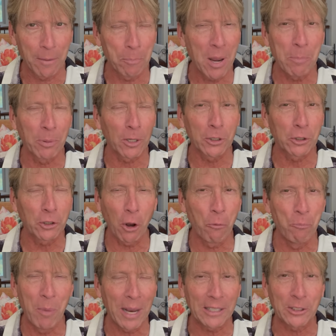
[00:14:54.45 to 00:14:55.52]
People are so
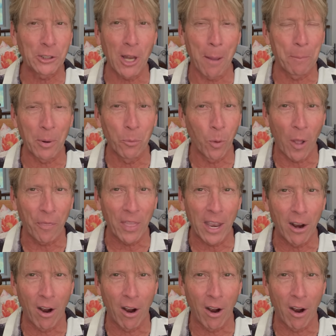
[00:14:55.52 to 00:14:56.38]
mixed up in what they